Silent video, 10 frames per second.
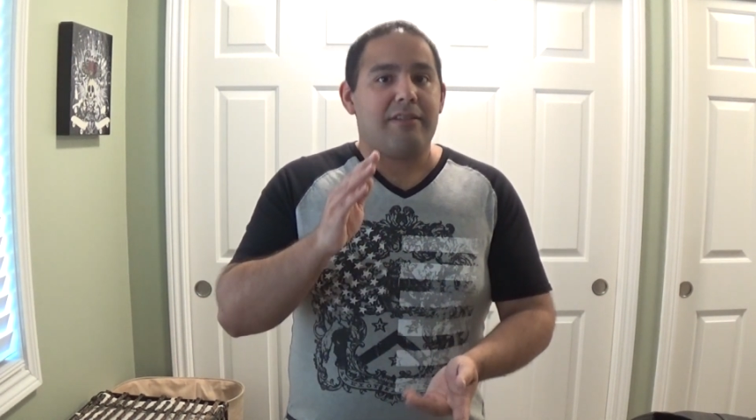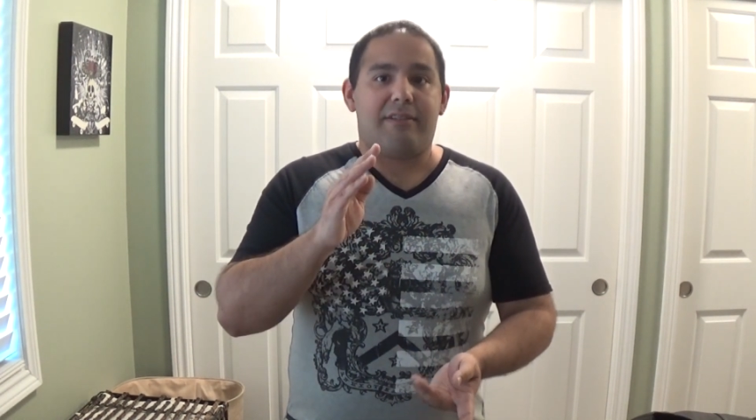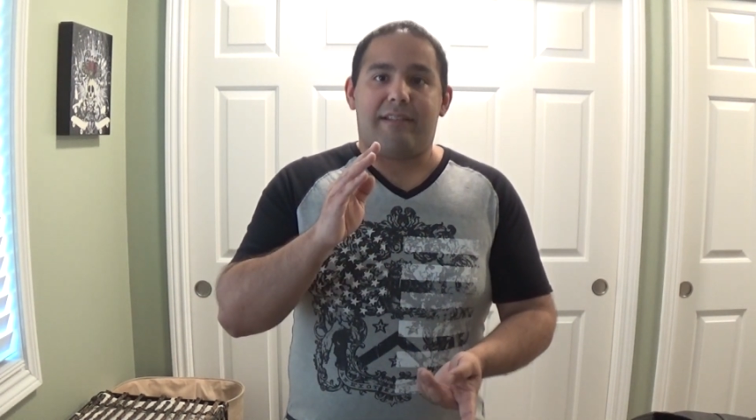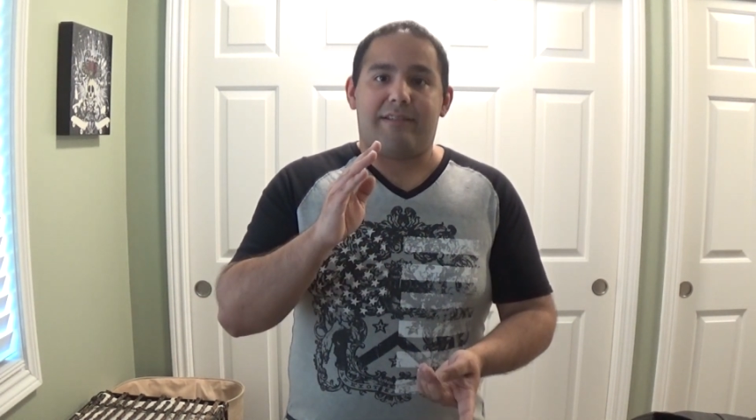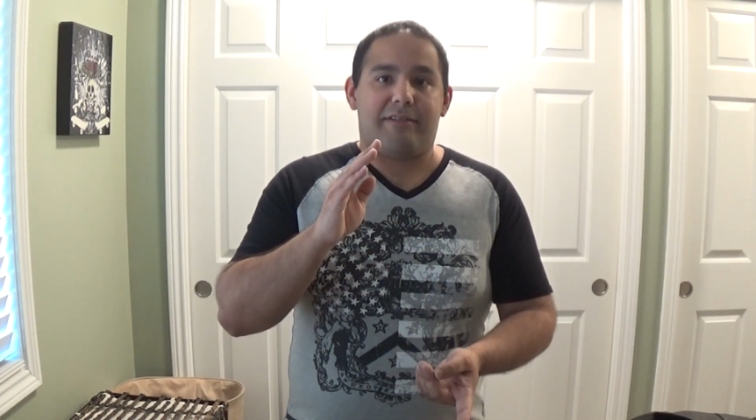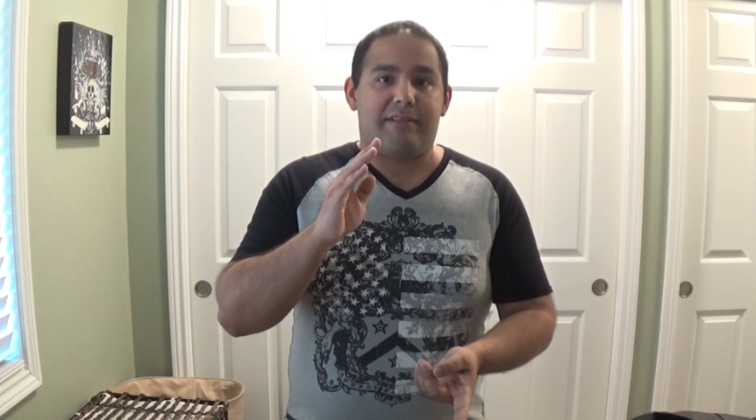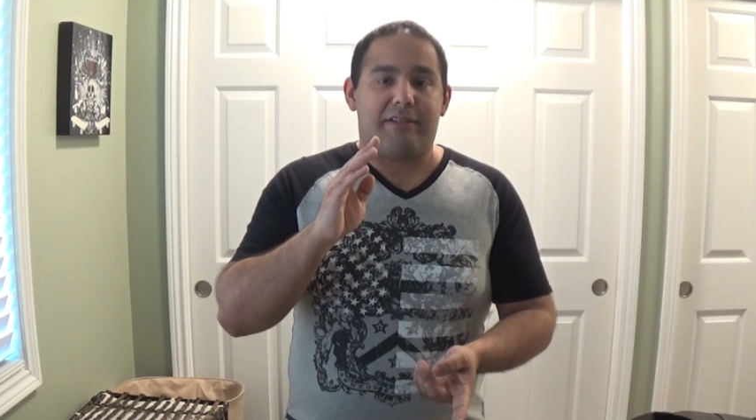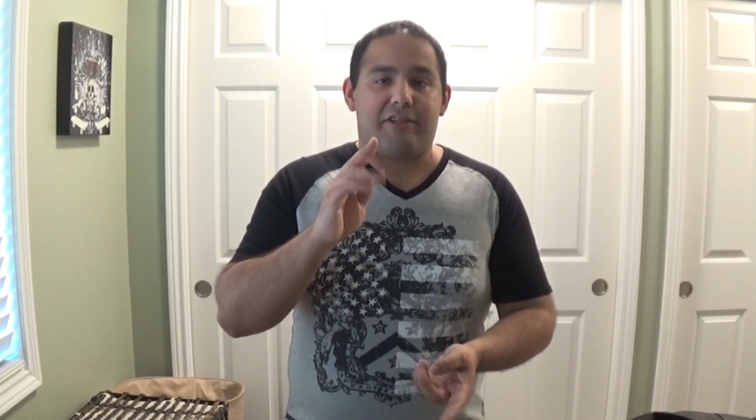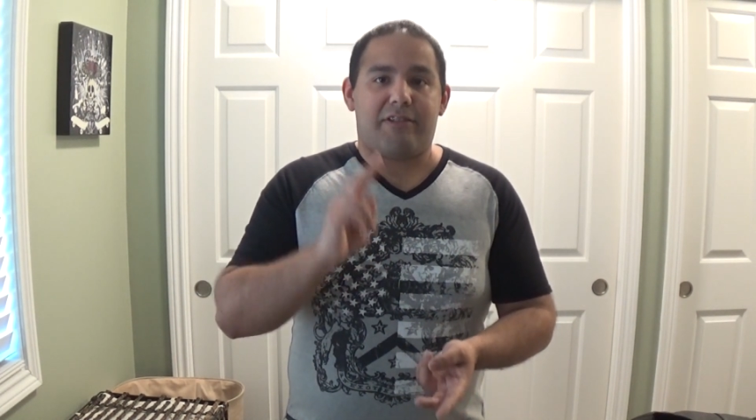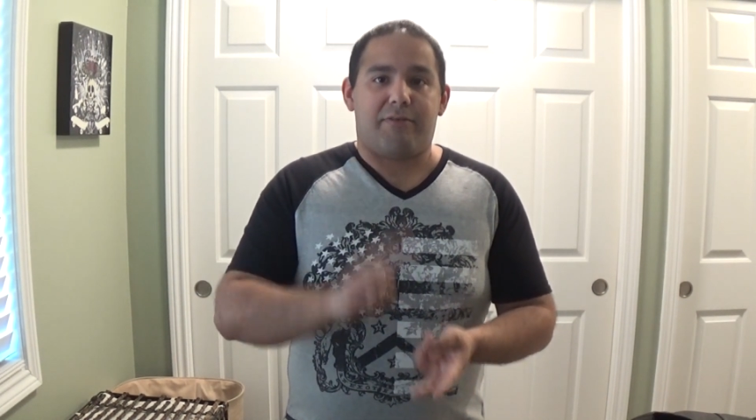
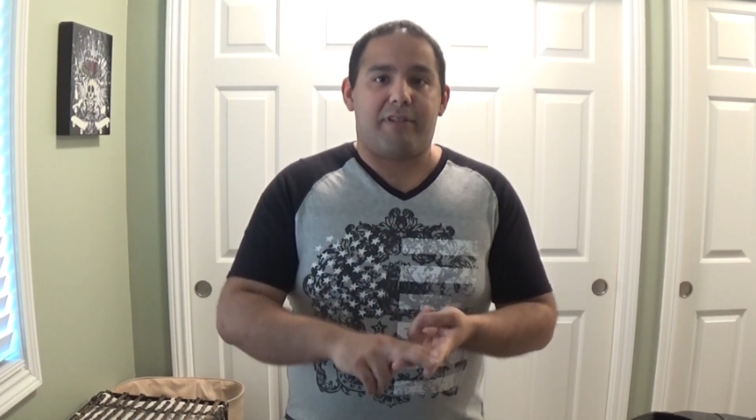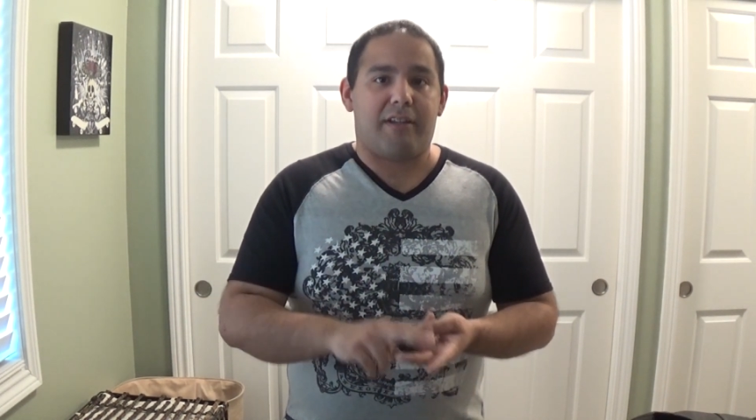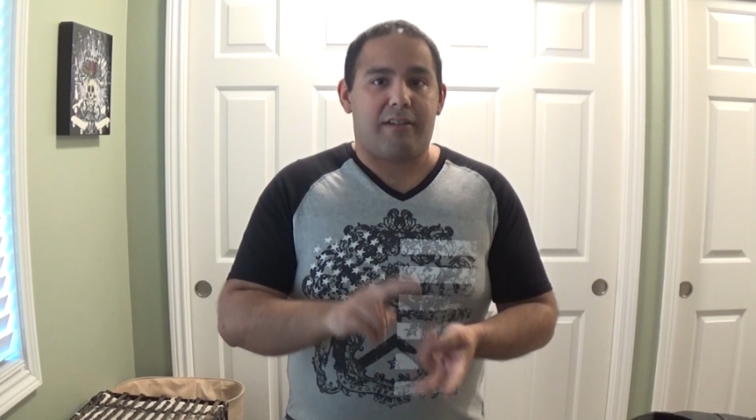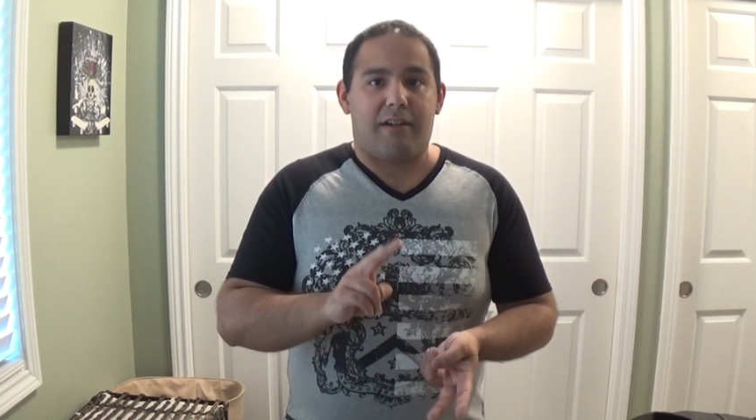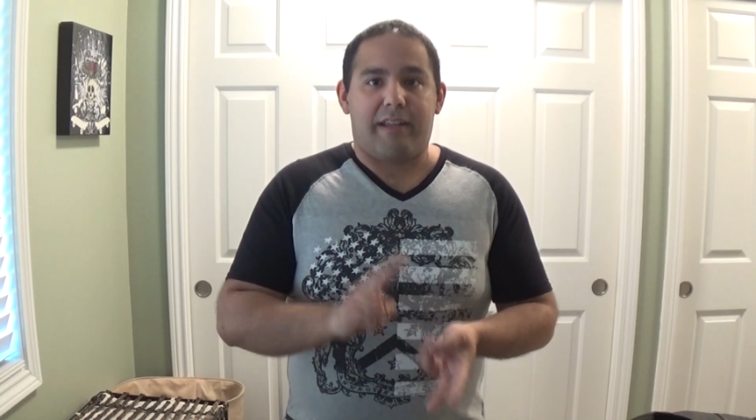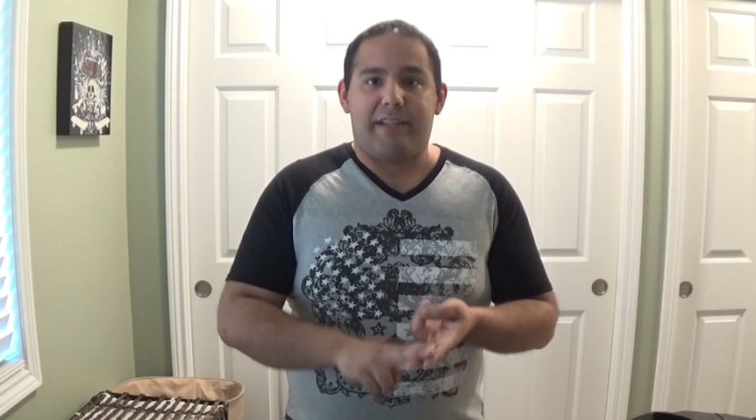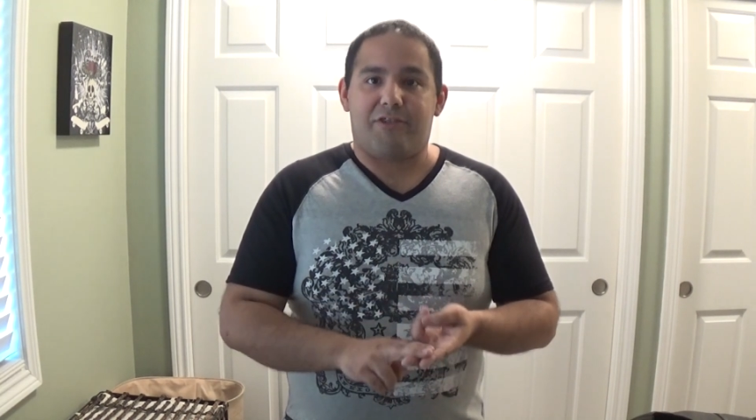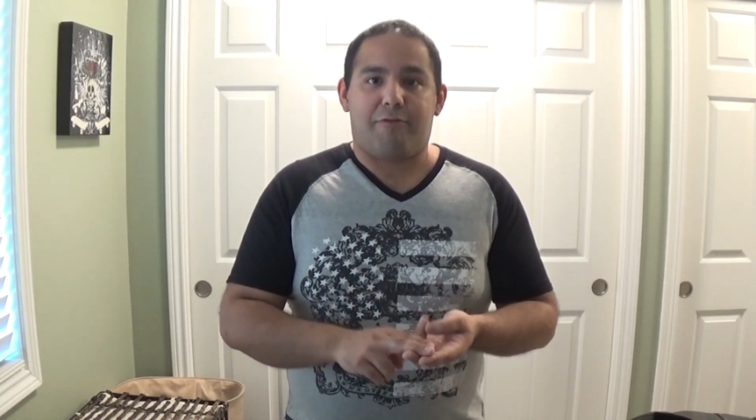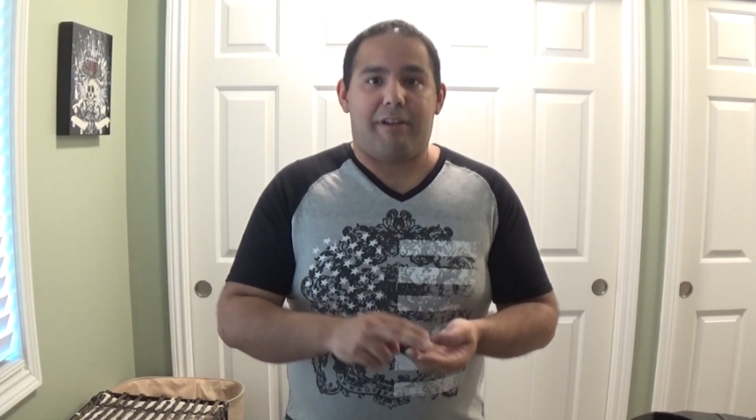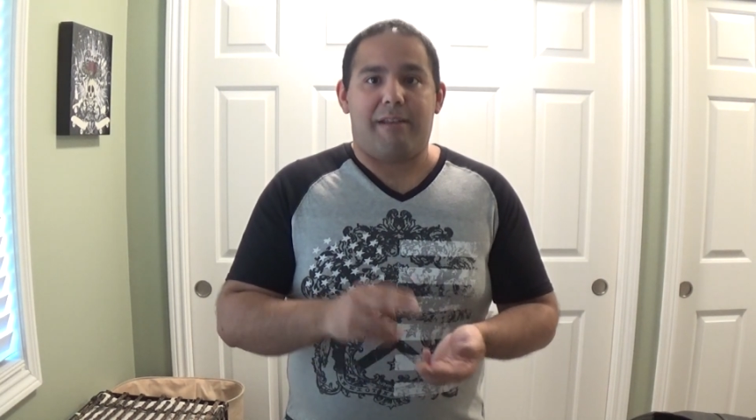such as their TikTok,
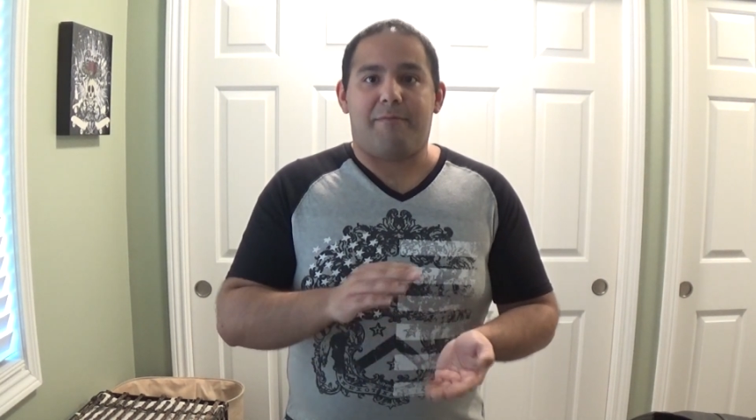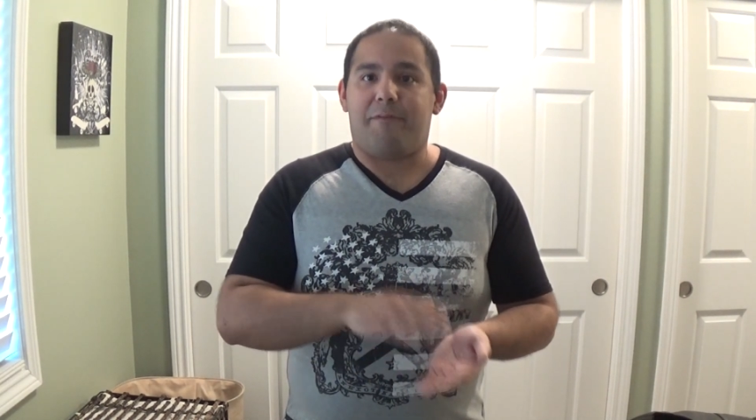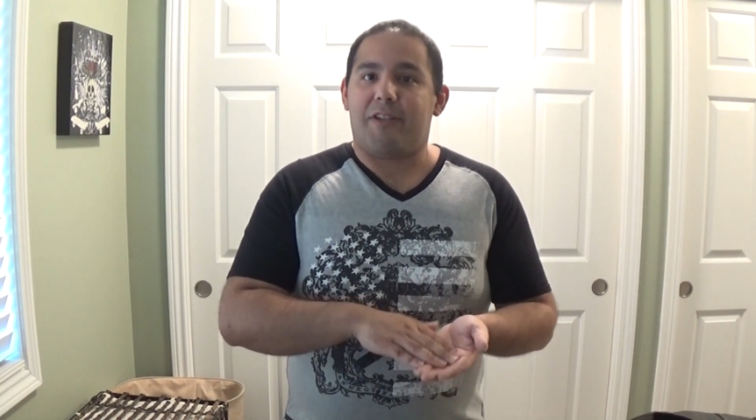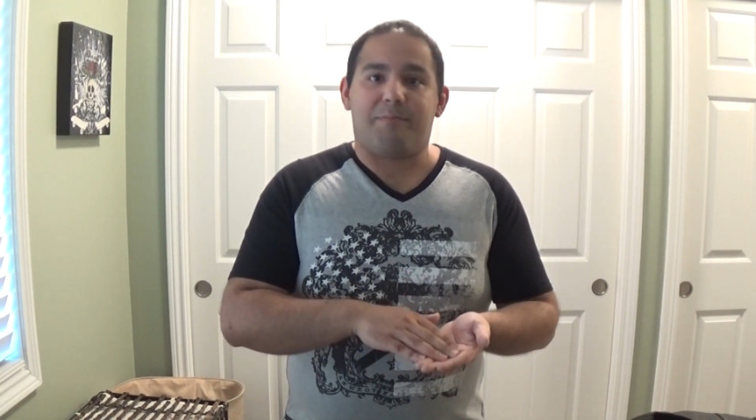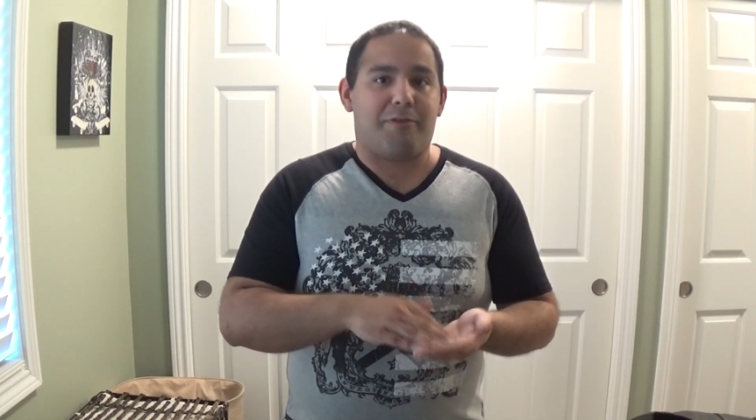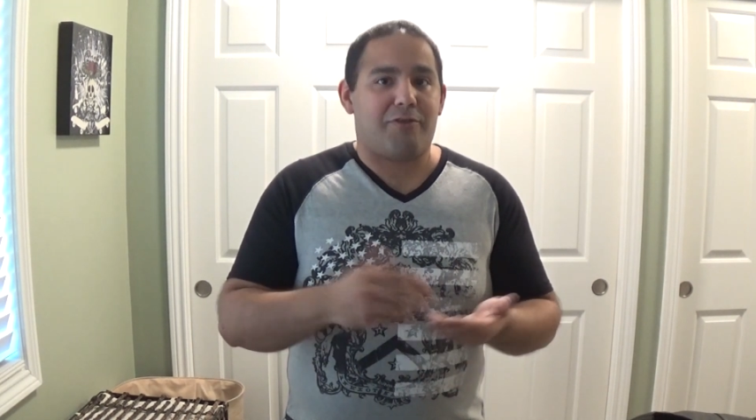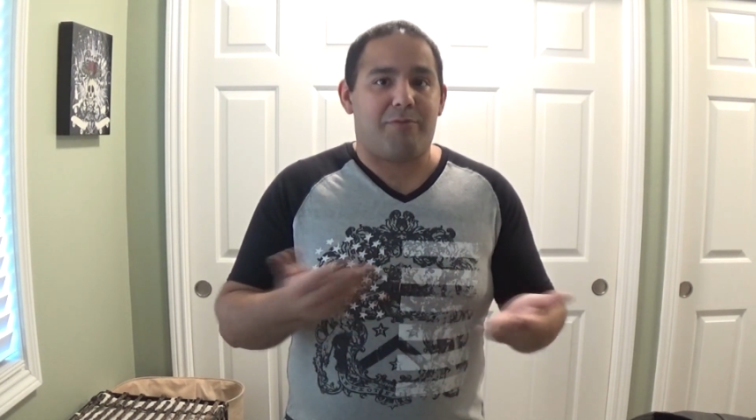Instagram, Facebook,